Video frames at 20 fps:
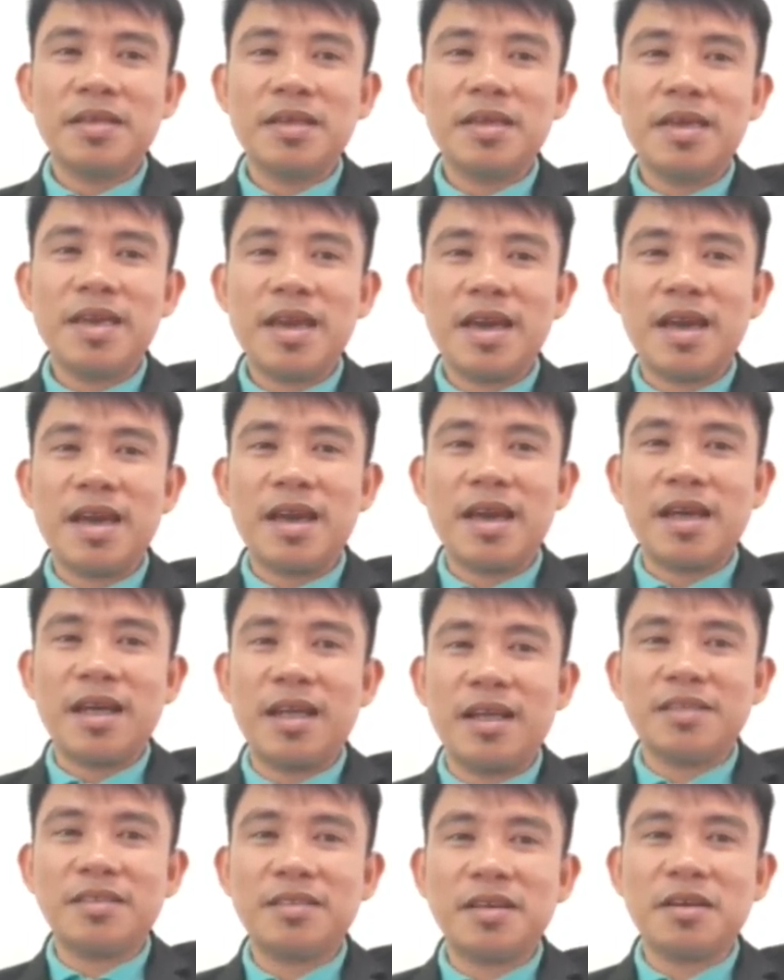Yeah,
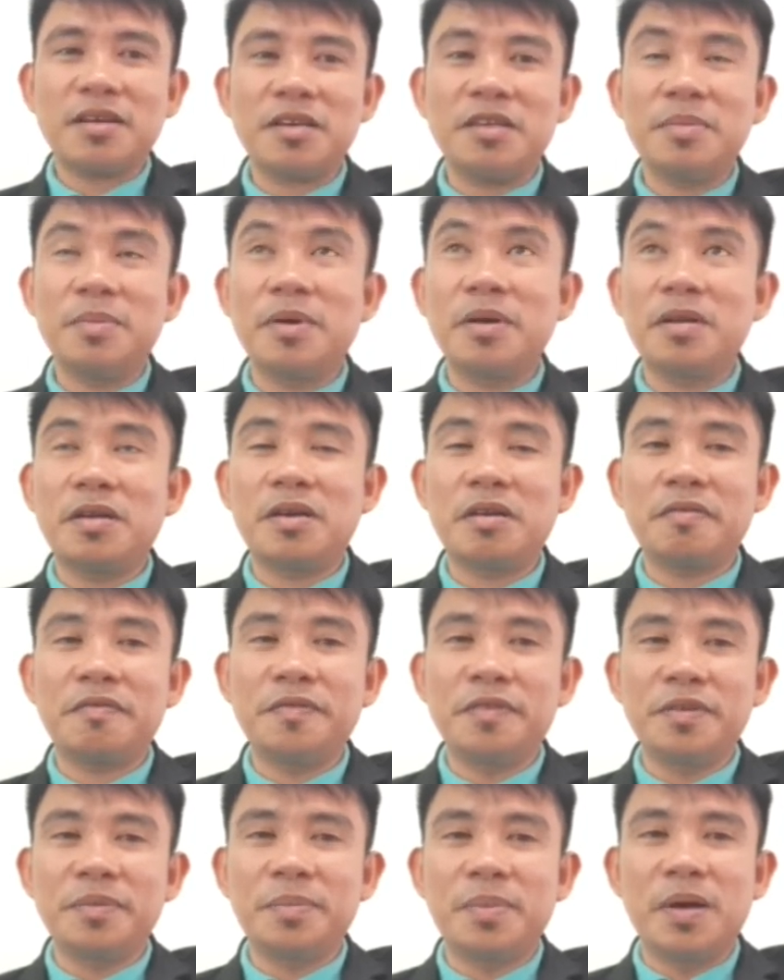a soccer ball or a
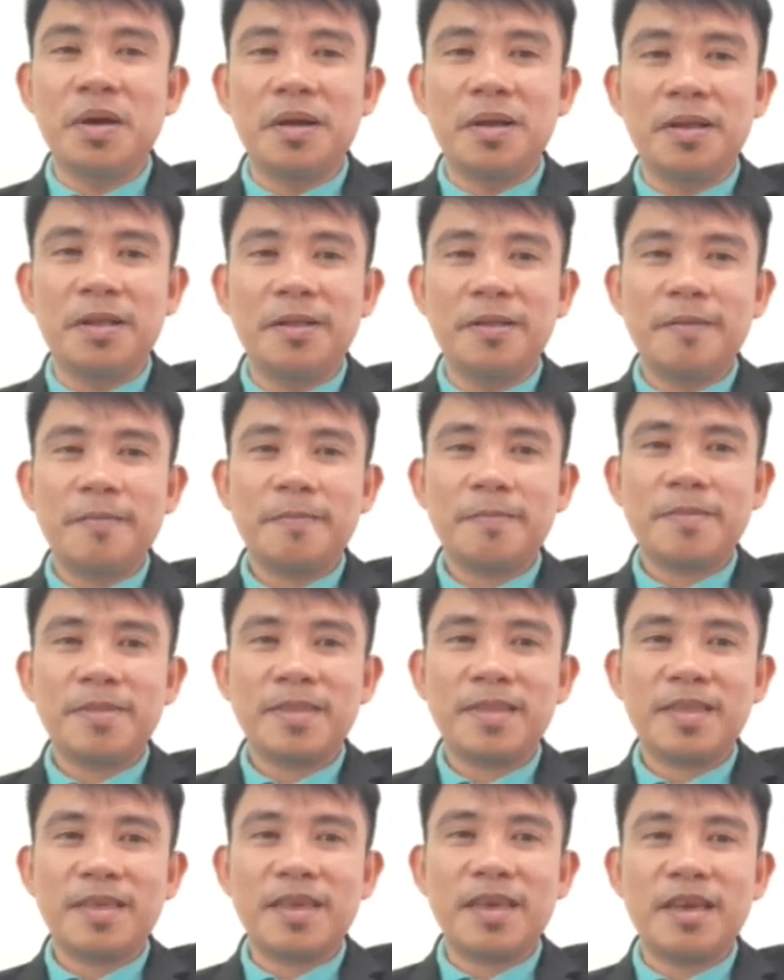football.
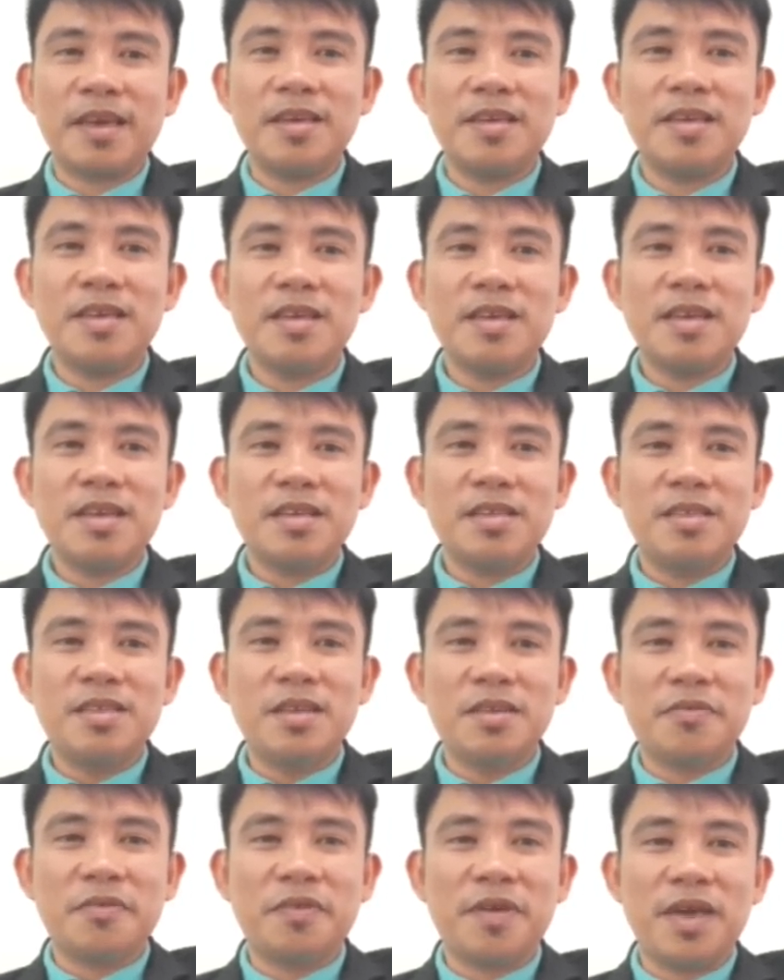Okay,
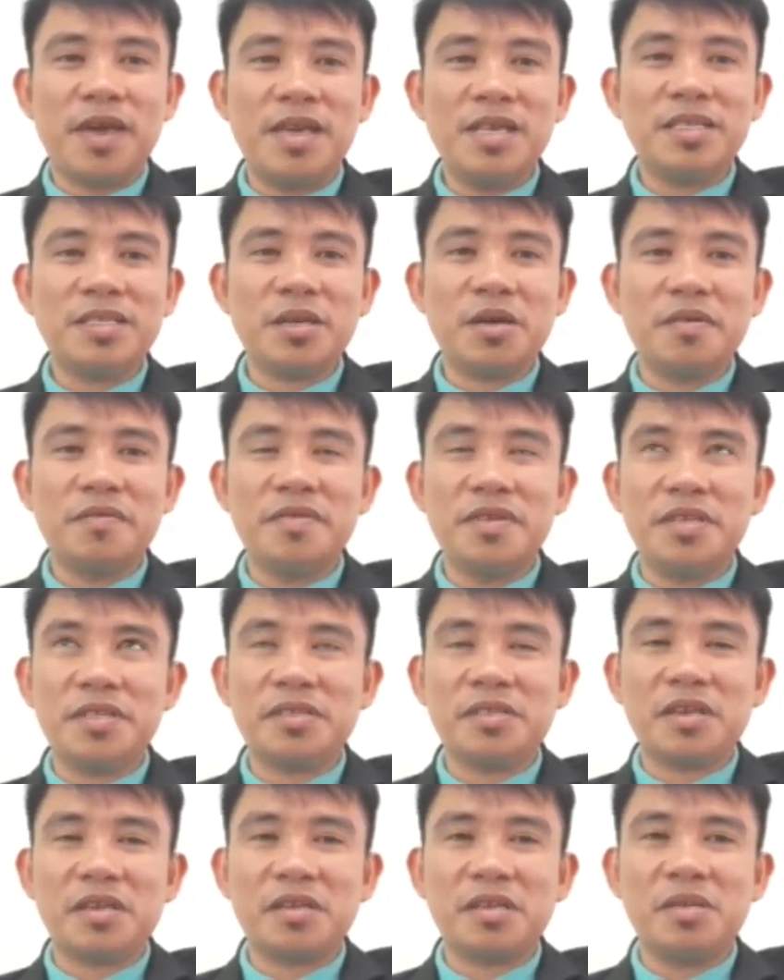the face of this
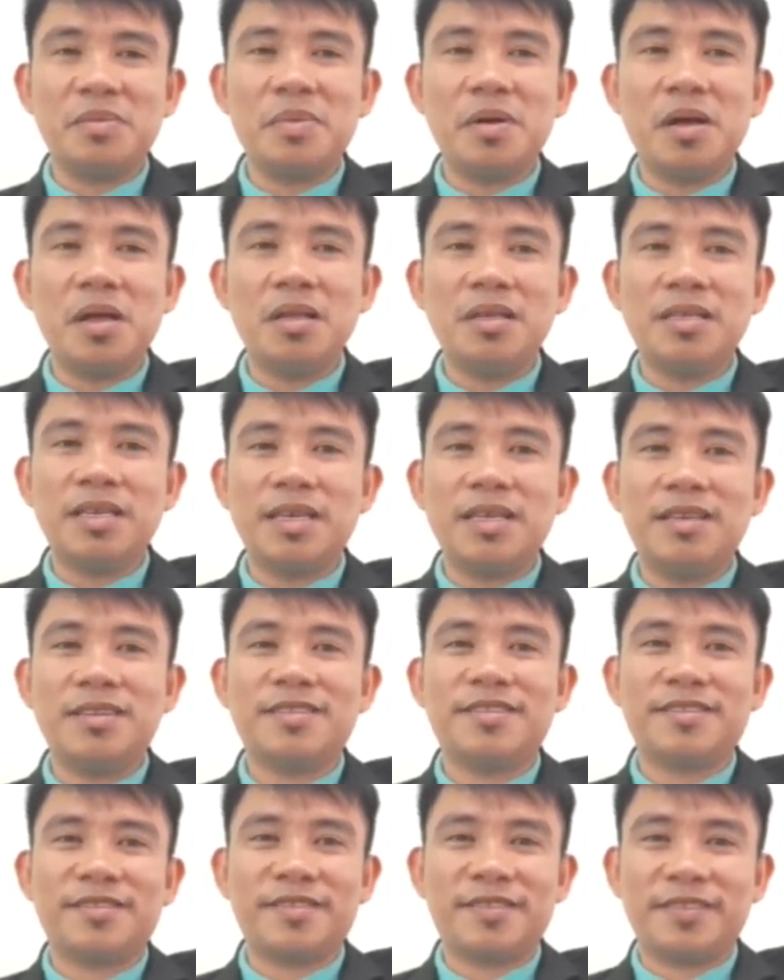soccer ball
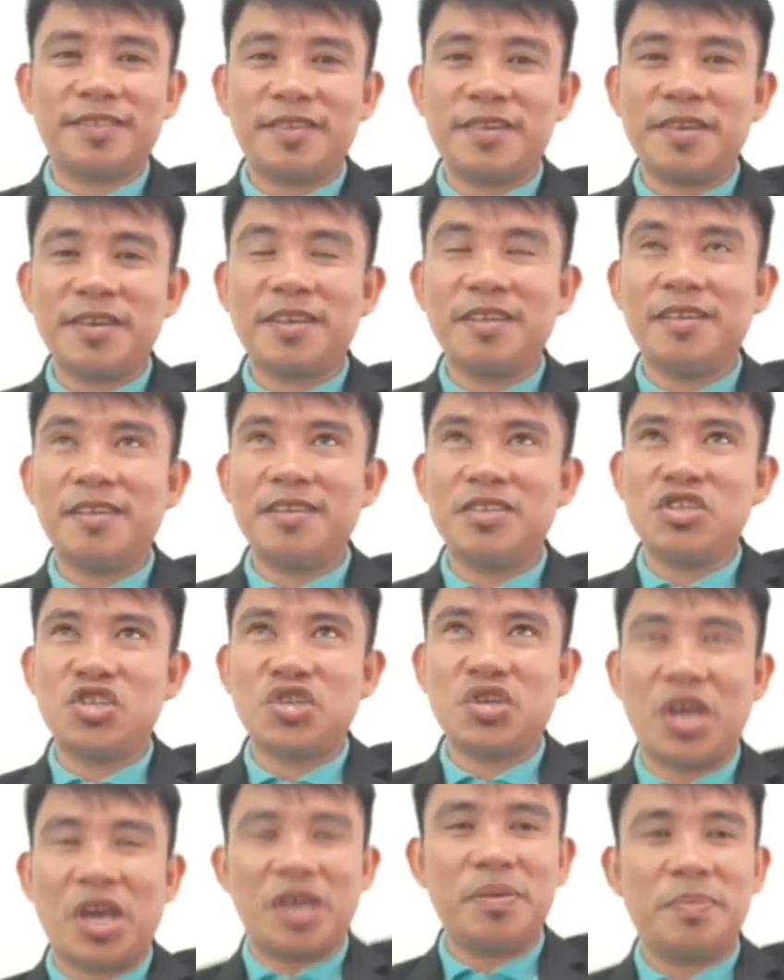is circle in
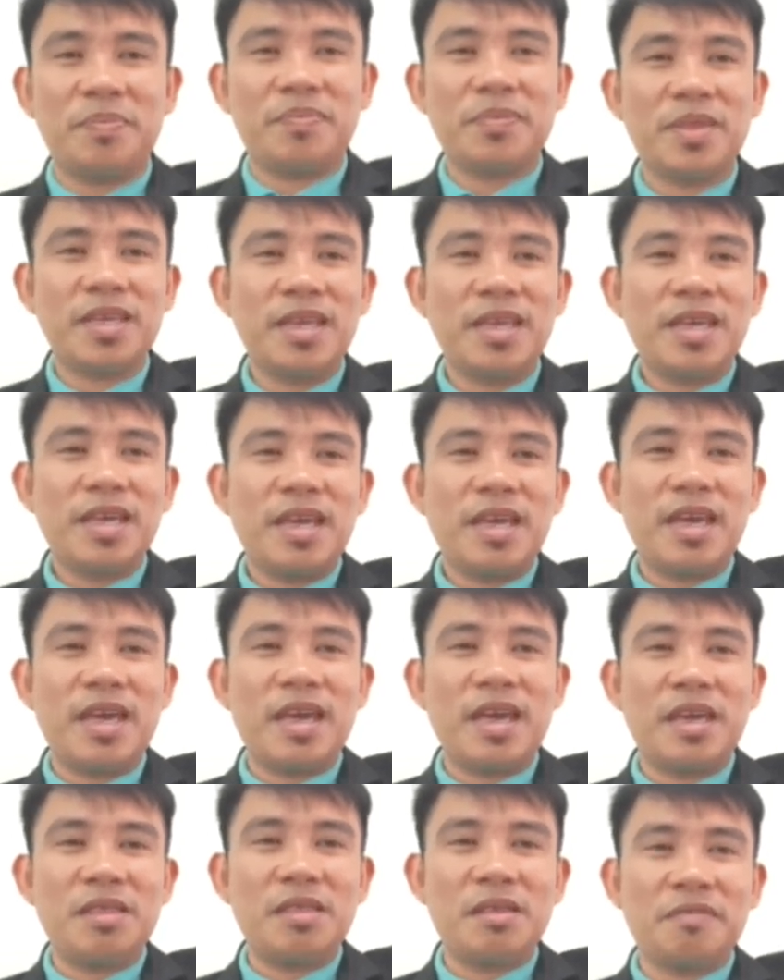shape.
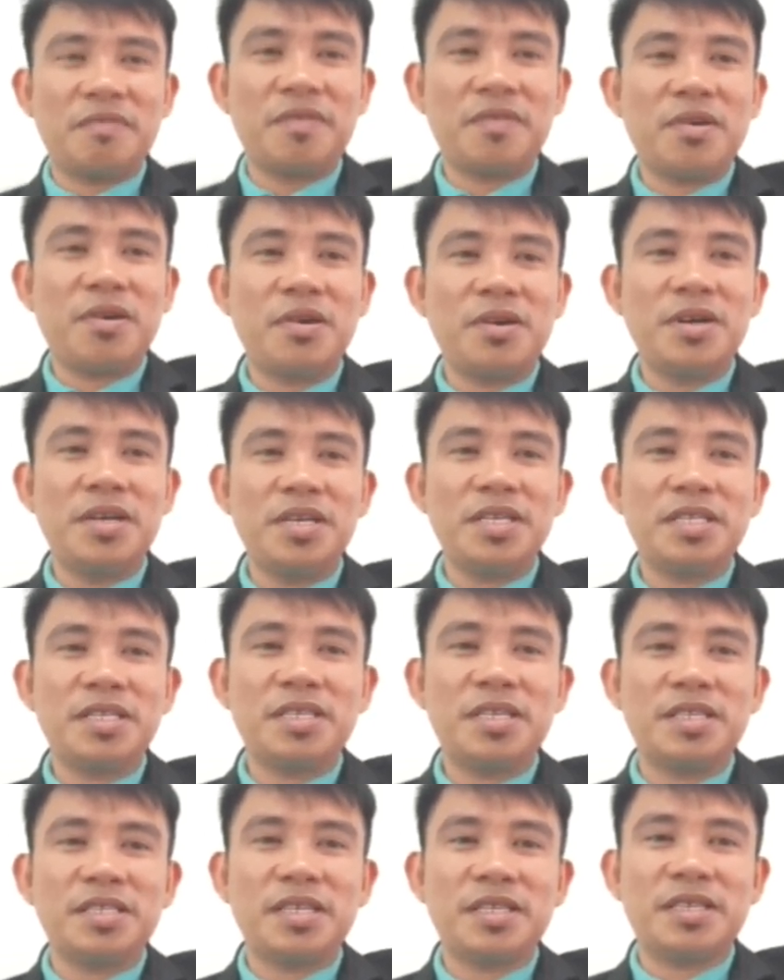And of course,
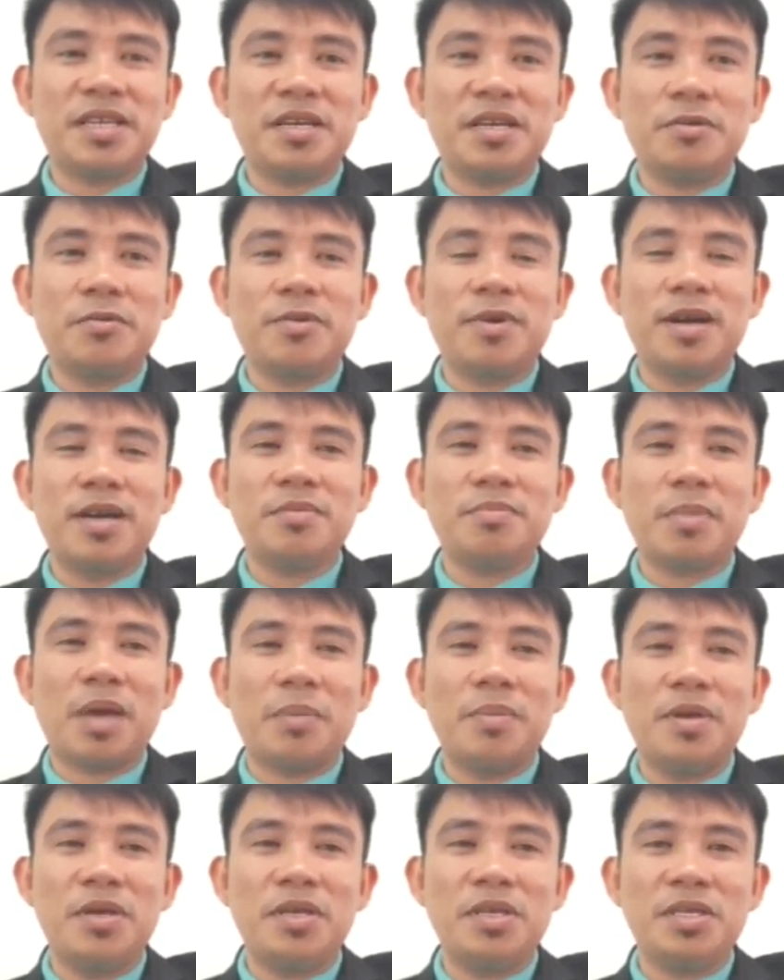there's another one.
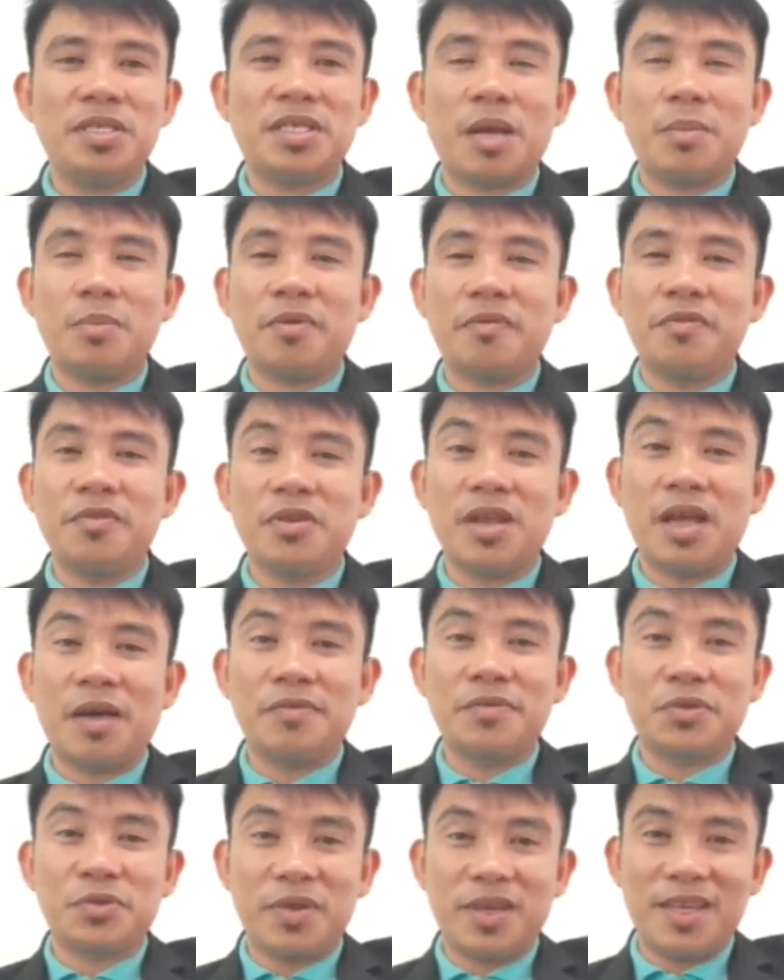Maybe some of you
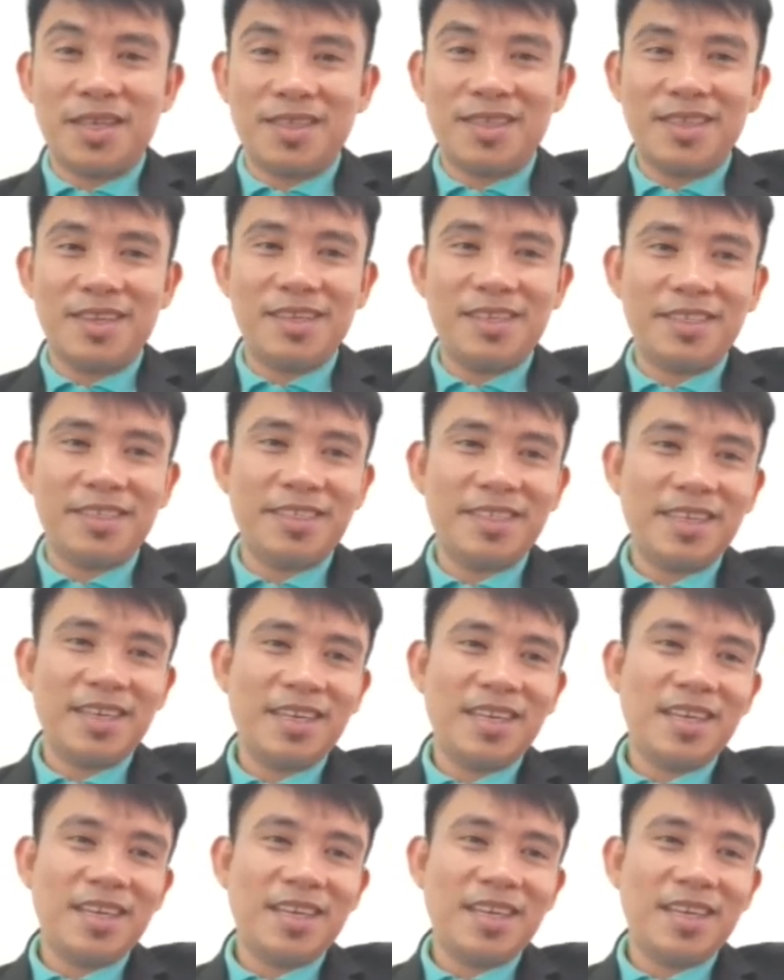loves to eat this.